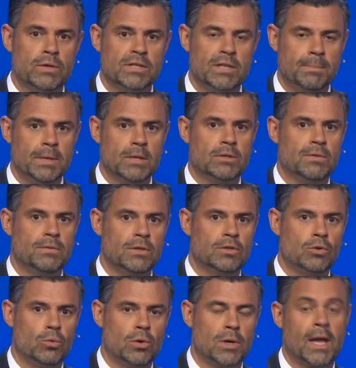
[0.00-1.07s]
of the recipients of
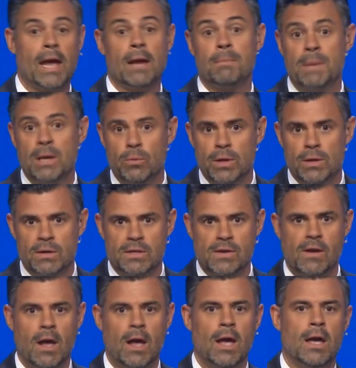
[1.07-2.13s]
this award can't be with
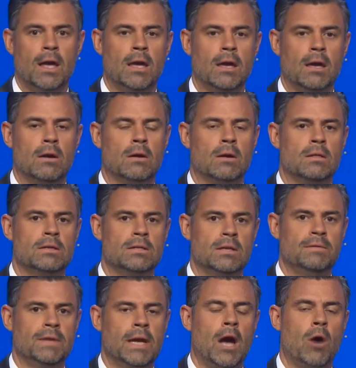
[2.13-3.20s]
us here
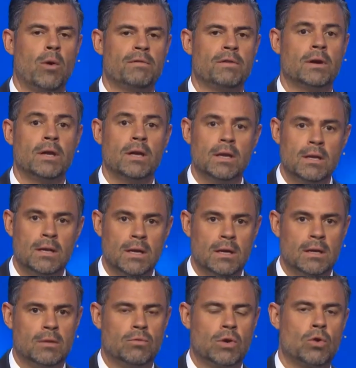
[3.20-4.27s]
this evening. However, he
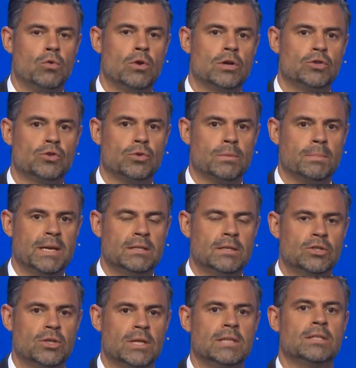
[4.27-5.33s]
did record a short
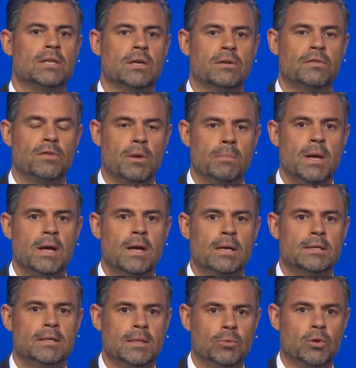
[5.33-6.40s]
message. Let's hear from
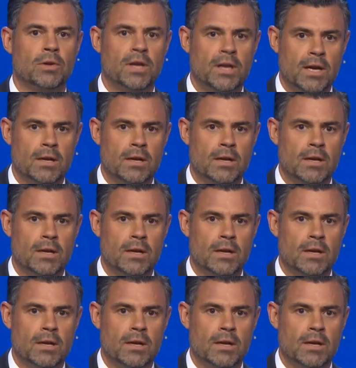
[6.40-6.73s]
Simon